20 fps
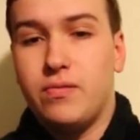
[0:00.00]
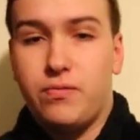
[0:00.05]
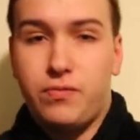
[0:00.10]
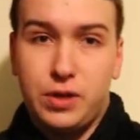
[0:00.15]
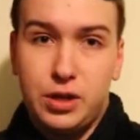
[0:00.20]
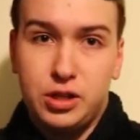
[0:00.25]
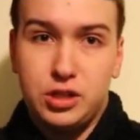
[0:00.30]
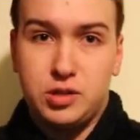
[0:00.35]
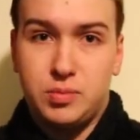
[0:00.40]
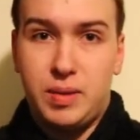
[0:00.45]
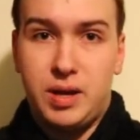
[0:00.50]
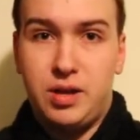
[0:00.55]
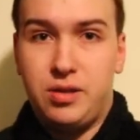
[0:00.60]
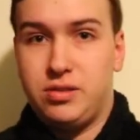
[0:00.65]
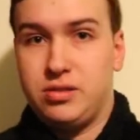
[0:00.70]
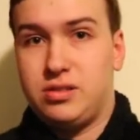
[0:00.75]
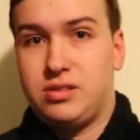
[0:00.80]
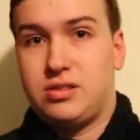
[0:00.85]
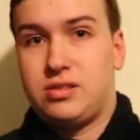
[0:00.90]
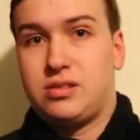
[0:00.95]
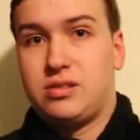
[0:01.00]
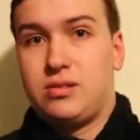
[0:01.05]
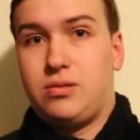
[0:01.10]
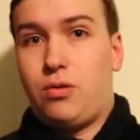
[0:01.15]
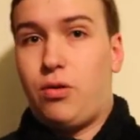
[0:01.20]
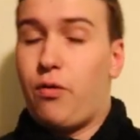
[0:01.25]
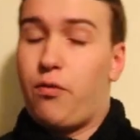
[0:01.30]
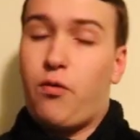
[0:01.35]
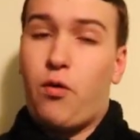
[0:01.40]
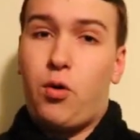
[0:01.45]
field spells,
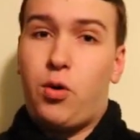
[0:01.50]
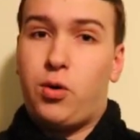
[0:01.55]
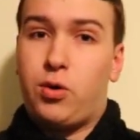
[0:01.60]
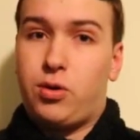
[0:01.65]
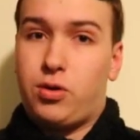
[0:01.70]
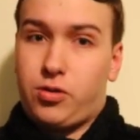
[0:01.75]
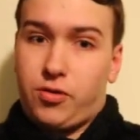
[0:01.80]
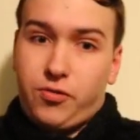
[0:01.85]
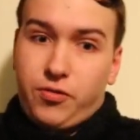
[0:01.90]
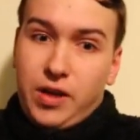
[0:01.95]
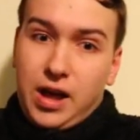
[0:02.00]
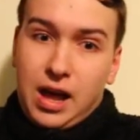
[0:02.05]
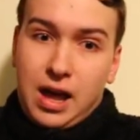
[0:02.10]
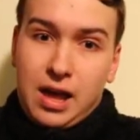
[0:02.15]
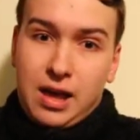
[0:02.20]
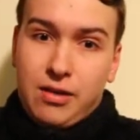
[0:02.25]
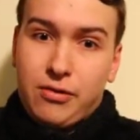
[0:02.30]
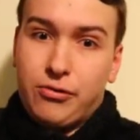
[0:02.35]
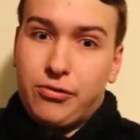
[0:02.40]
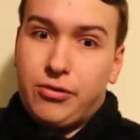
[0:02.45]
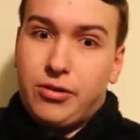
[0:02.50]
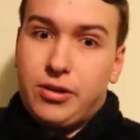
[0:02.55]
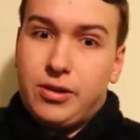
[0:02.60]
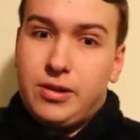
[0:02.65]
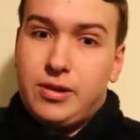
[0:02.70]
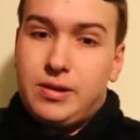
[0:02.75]
or 4, or 5.